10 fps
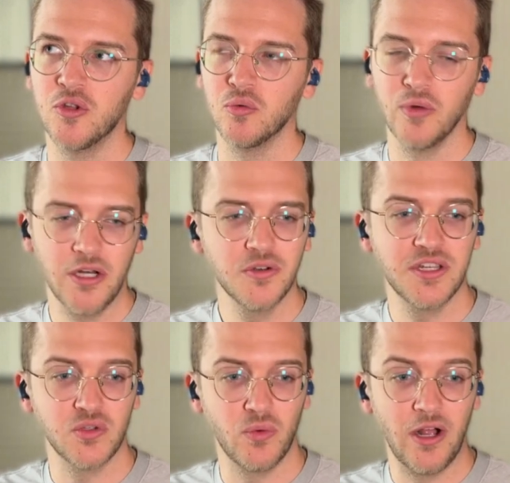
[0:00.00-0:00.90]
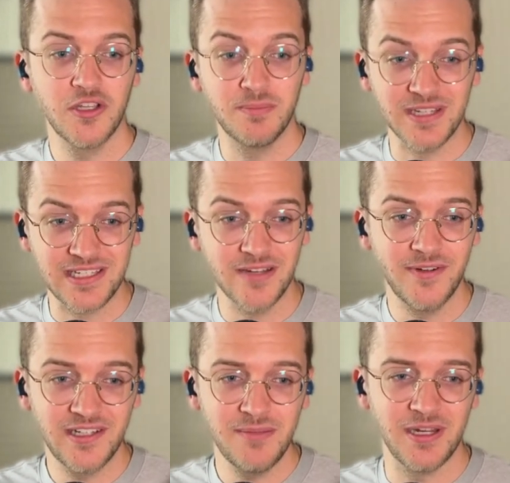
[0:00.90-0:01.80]
to the readers as well,
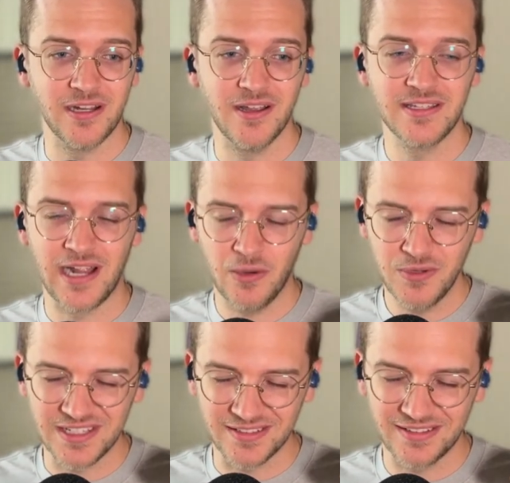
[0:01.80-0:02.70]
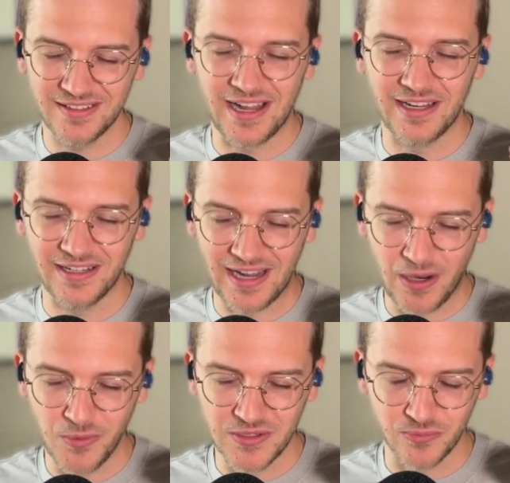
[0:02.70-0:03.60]
specifically because I
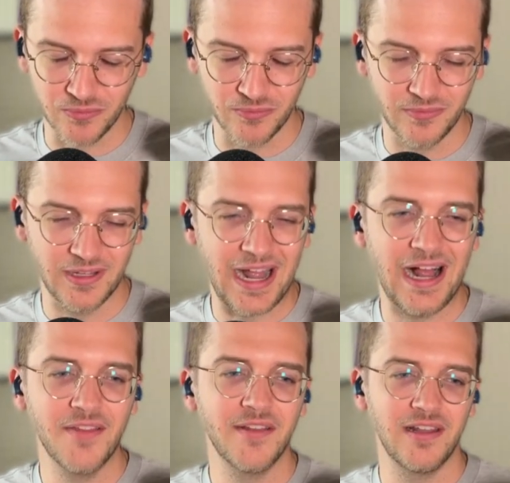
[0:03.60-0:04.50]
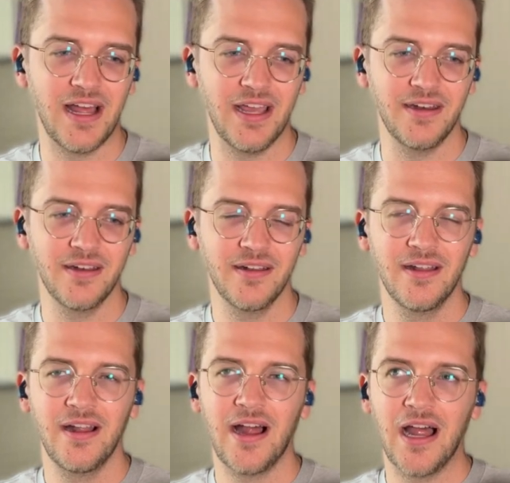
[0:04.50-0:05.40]
was on the line
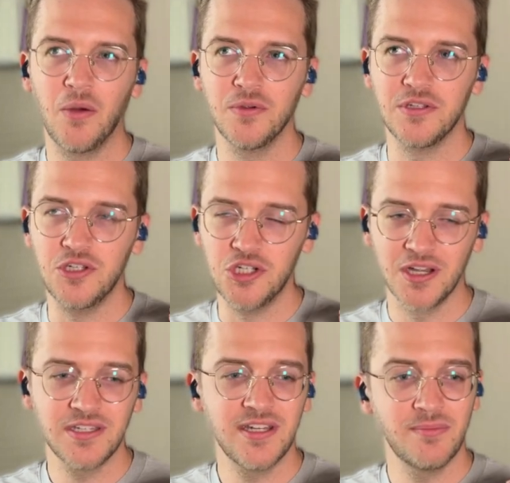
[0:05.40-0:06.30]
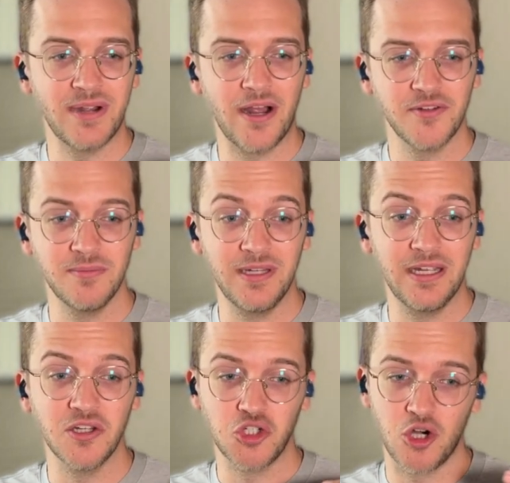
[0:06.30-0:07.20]
I was just about to
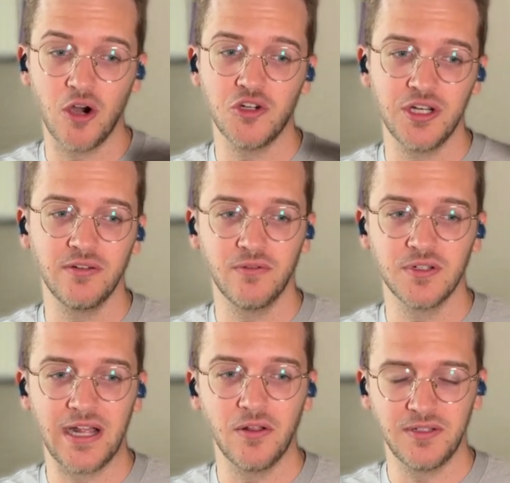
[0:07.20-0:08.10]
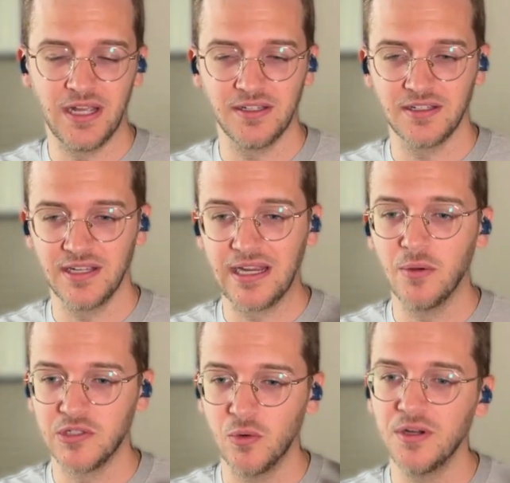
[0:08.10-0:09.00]
begin charging for Tyler Tacticts.
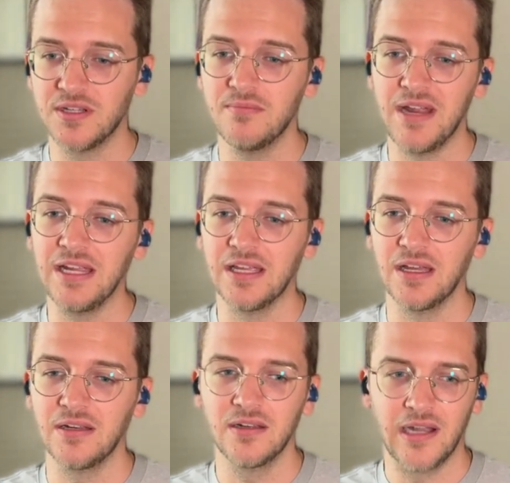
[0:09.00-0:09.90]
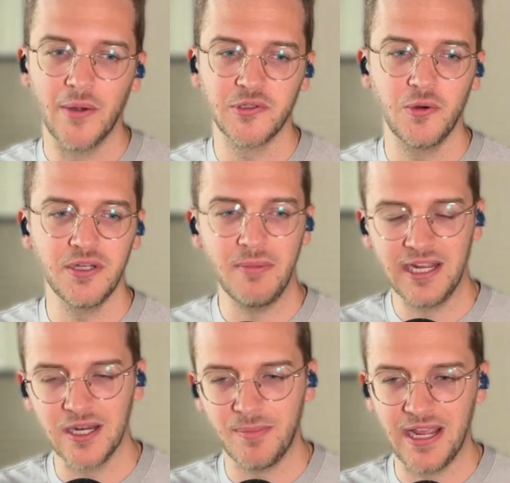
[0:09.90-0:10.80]
Like, I was going to make it,
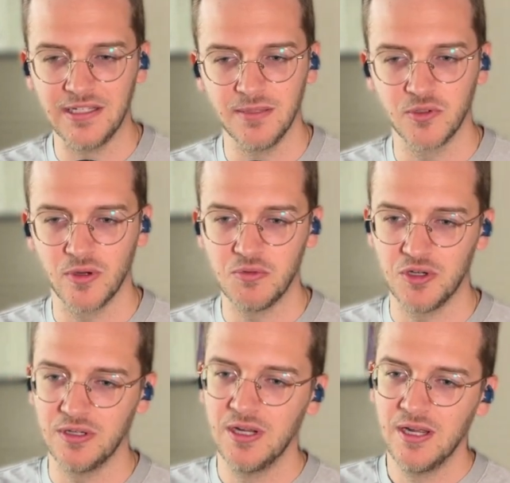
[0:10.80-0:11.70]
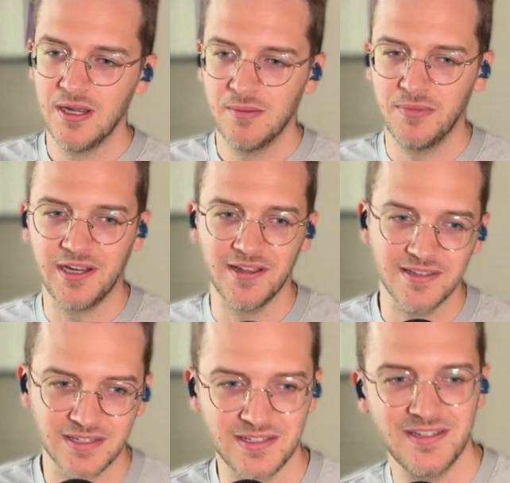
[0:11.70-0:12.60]
a paid subscription, mm-hmm.
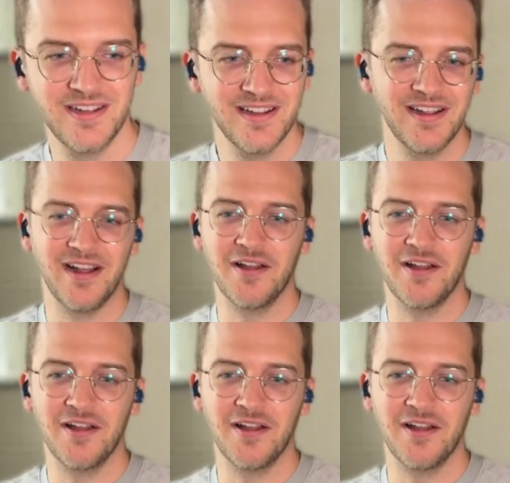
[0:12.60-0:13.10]
because